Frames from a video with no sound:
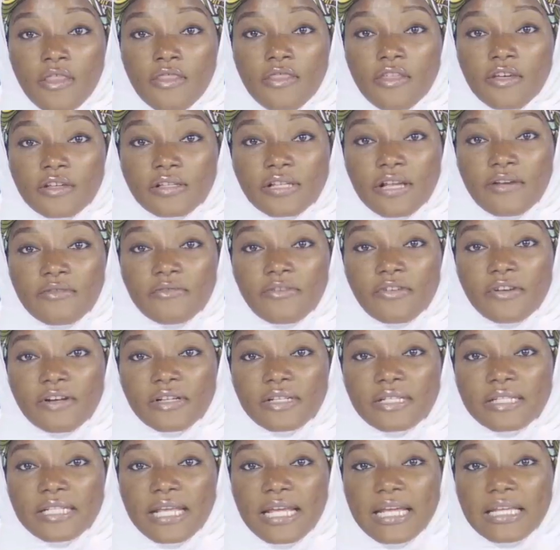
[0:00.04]
The Zamfara
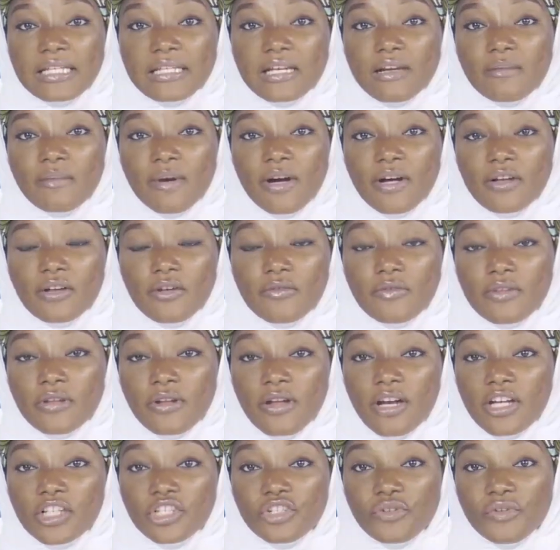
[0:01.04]
State Command of the
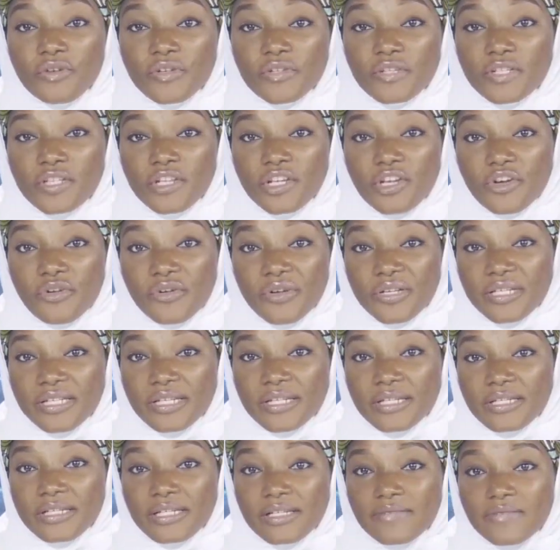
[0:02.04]
Nigerian Security
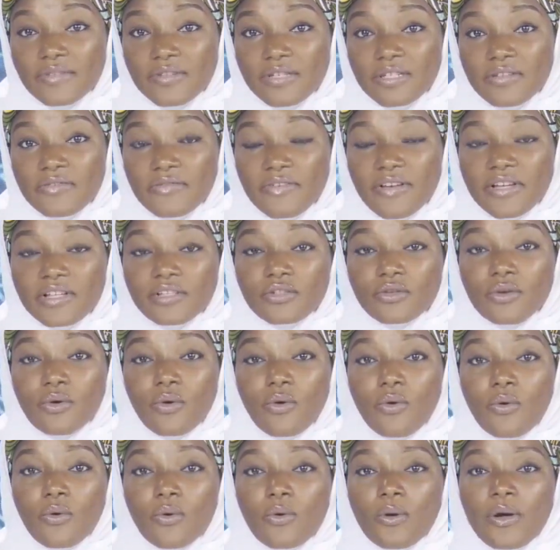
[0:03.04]
and Civil Defense
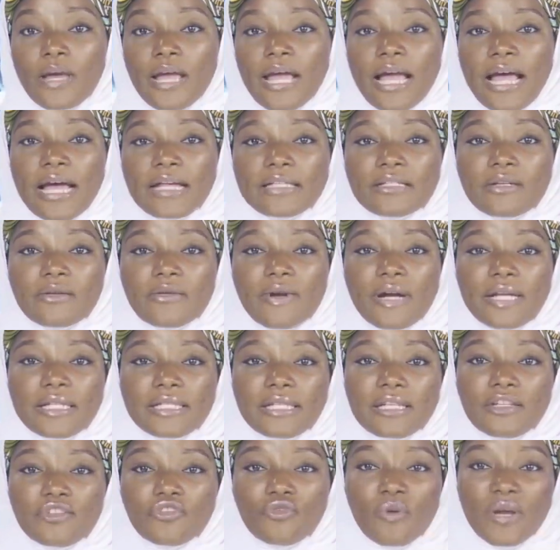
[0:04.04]
Corps has
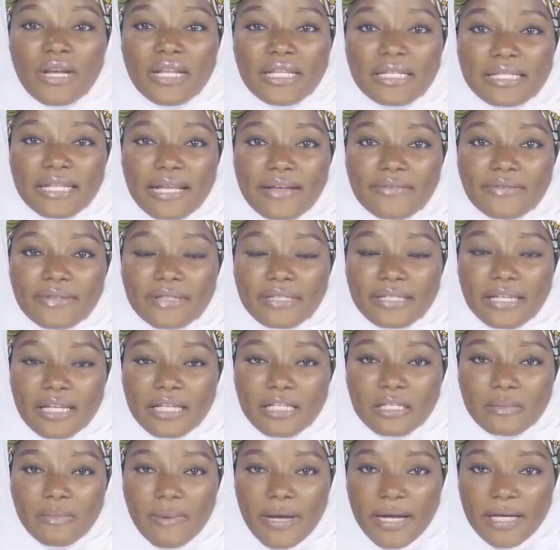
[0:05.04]
arrested 27
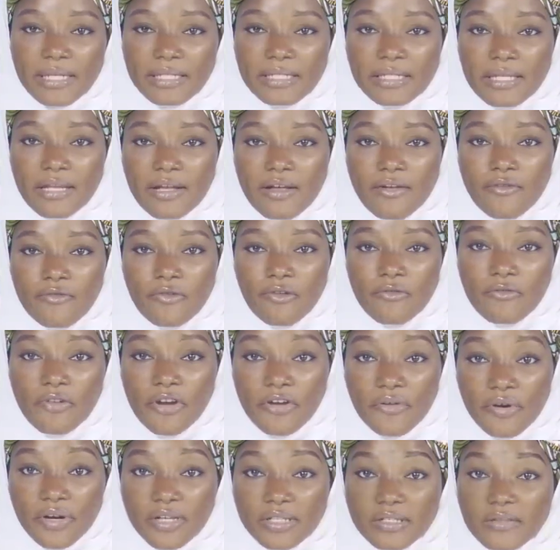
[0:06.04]
suspects for
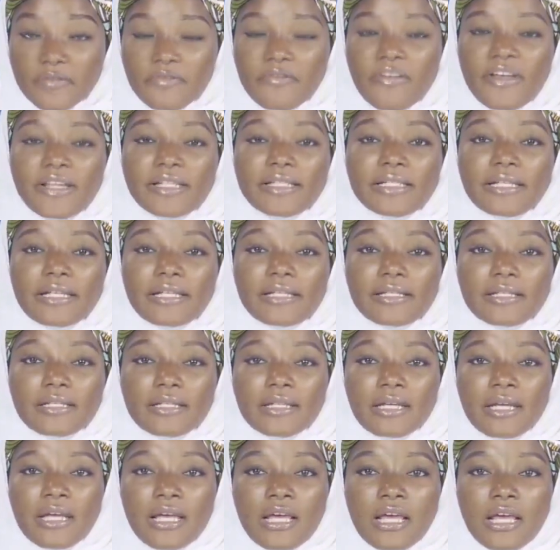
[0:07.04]
various offenses.
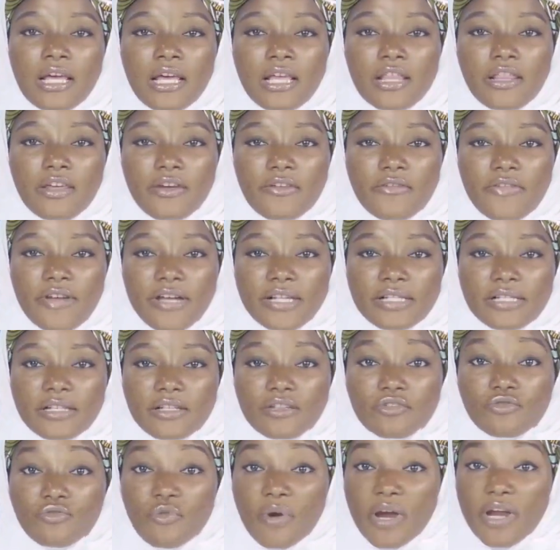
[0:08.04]
The
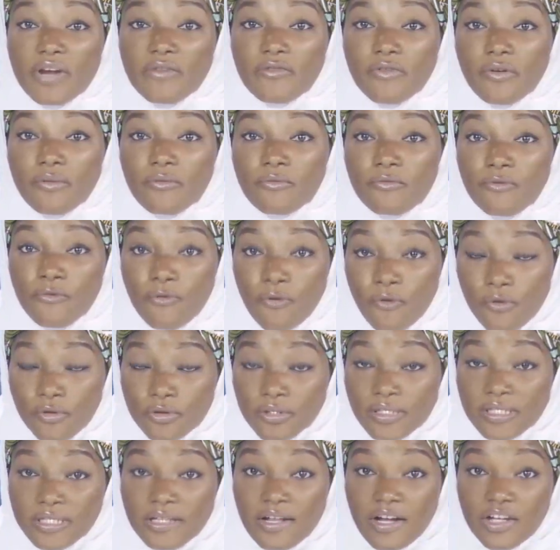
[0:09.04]
offenses range from
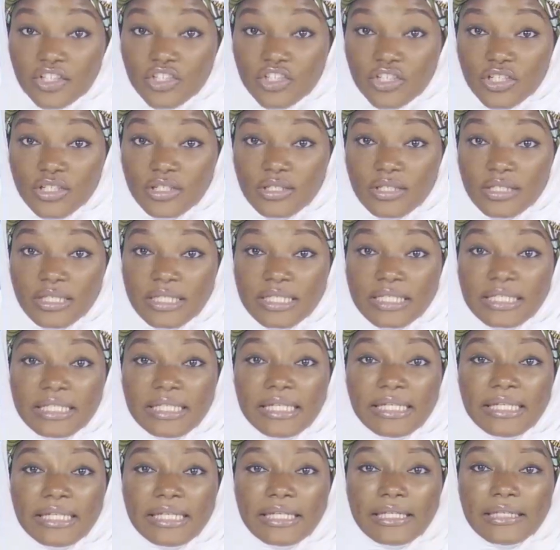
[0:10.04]
phone snatching,
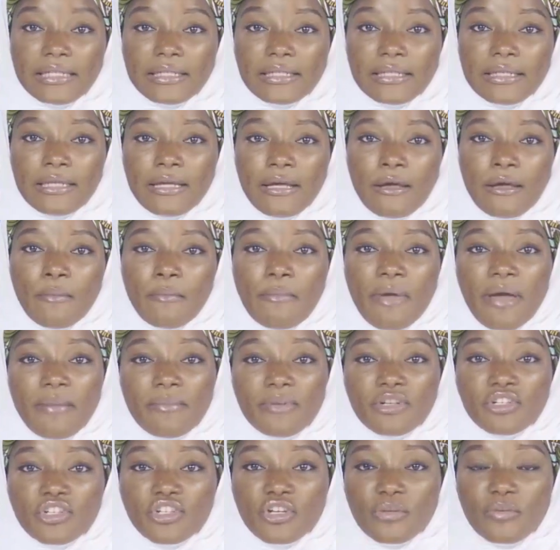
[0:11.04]
stealing,
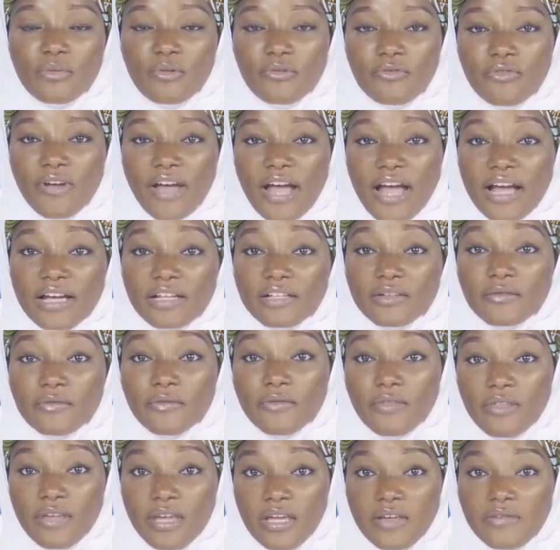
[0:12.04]
membership of gangs of
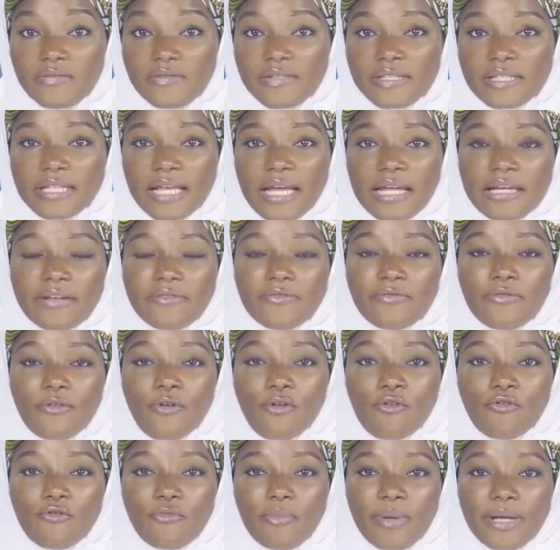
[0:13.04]
thieves, and
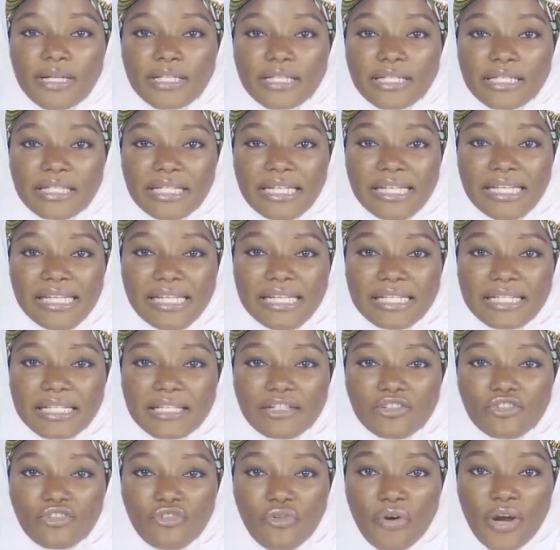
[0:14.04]
involvement in the
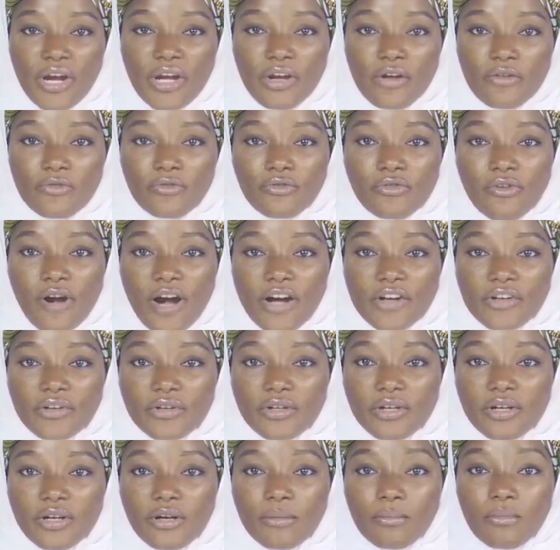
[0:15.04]
illicit trade of
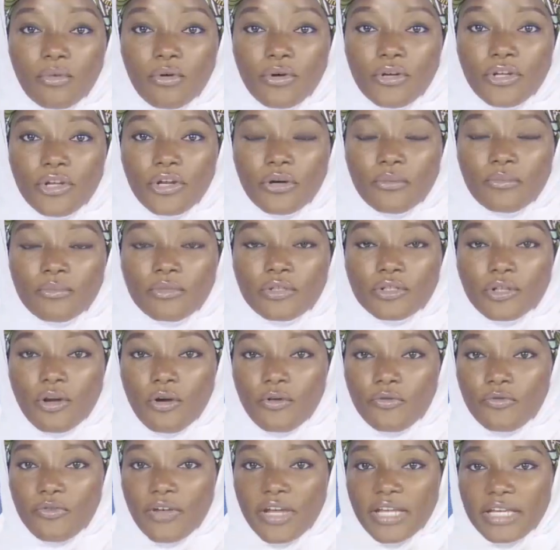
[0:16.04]
granular ammonium
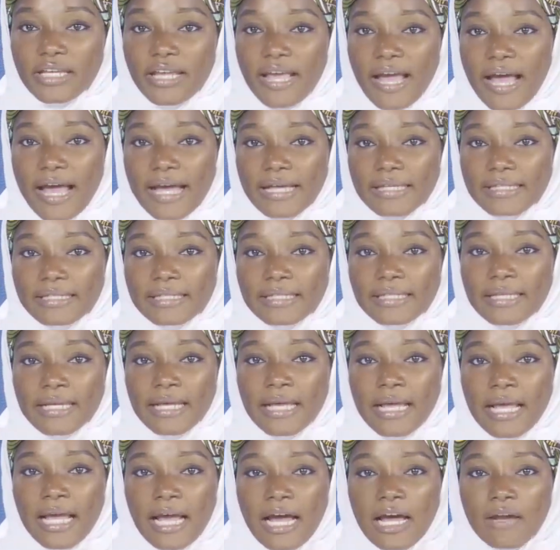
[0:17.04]
sulfate gas
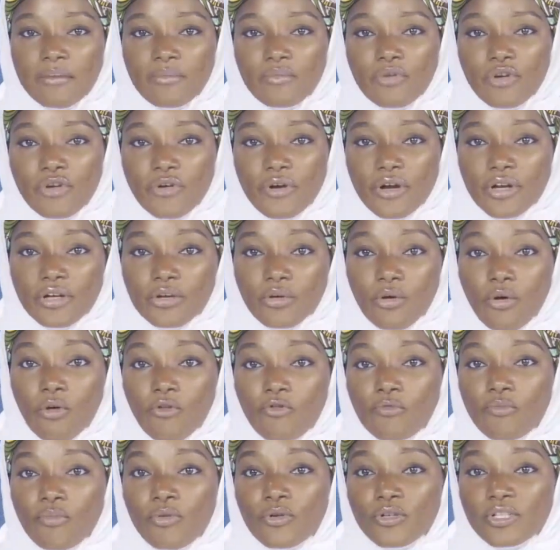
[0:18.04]
and muriate
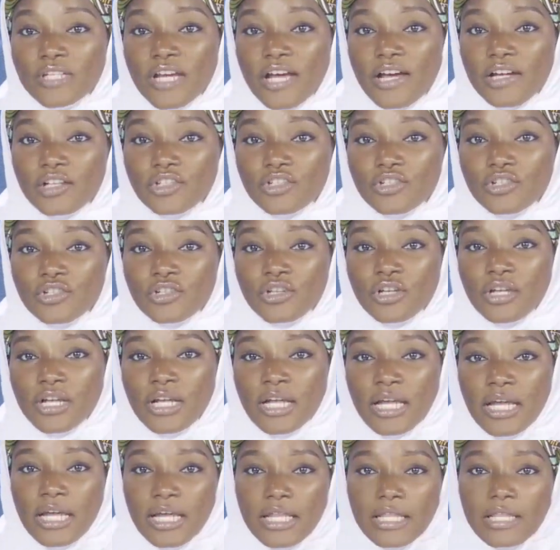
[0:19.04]
of potash
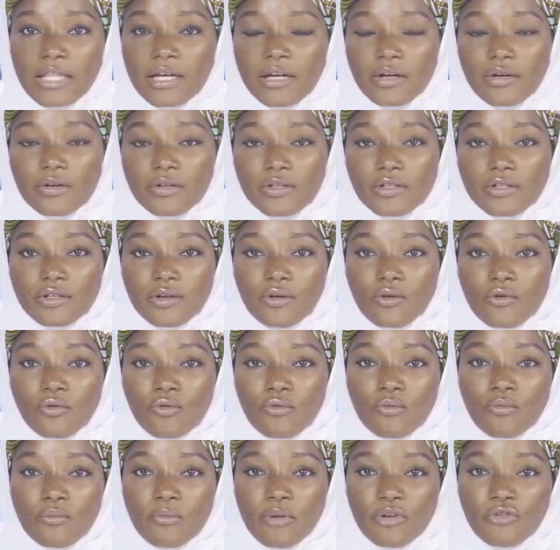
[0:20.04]
in the
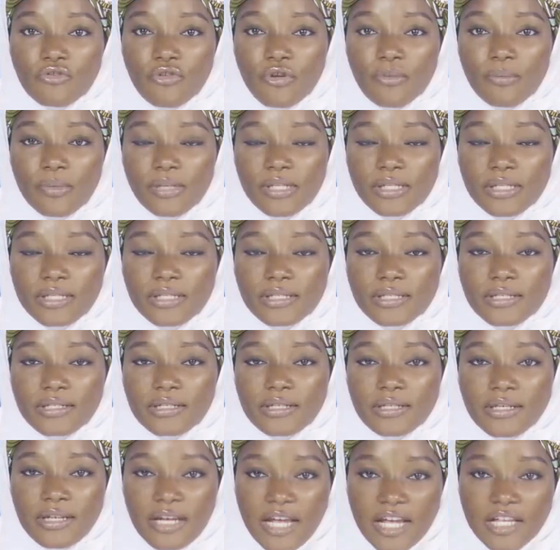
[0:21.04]
Gusau metropolis.
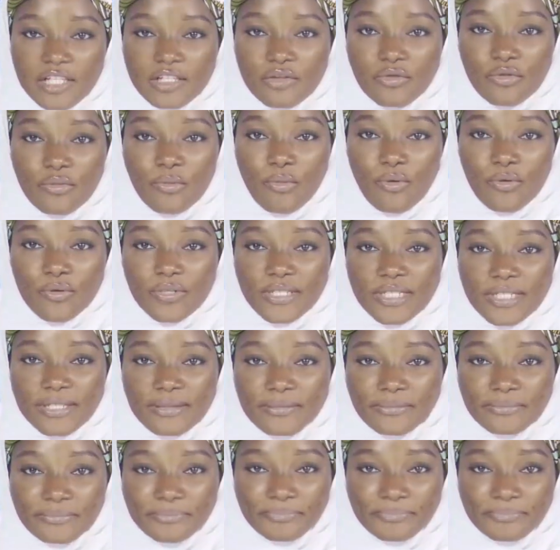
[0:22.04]
Here's the report.